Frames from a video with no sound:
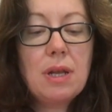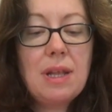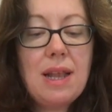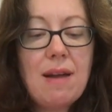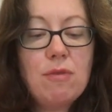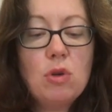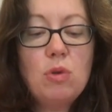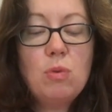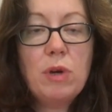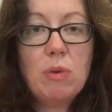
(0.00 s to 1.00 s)

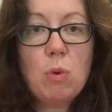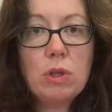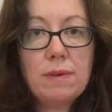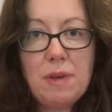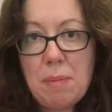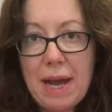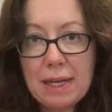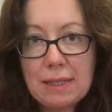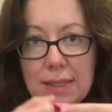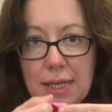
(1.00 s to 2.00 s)
level with one of your
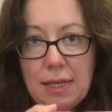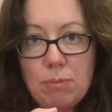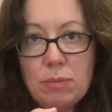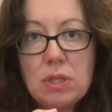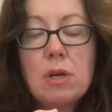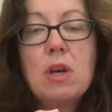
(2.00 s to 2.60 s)
back seams.